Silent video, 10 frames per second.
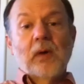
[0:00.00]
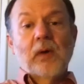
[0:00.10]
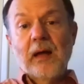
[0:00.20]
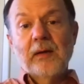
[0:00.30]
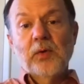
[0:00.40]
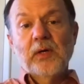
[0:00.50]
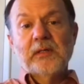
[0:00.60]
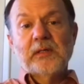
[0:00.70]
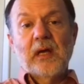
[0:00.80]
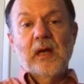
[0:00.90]
I
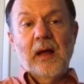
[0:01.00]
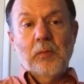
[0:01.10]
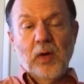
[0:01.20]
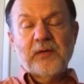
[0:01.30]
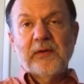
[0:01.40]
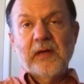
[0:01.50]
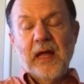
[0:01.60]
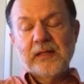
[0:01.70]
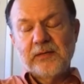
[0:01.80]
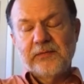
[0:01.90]
worked for
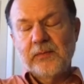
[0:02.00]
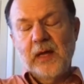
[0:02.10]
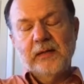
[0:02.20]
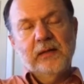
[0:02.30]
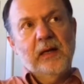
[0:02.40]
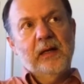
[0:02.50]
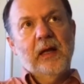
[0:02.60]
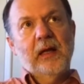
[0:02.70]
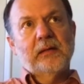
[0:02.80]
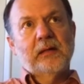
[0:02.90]
NASA from
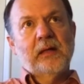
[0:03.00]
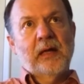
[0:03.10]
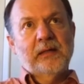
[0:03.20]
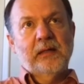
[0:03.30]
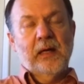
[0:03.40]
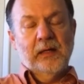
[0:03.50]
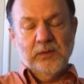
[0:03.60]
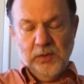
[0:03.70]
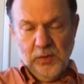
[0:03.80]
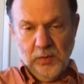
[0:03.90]
1988 to
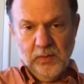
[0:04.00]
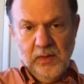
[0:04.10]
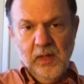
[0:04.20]
1992,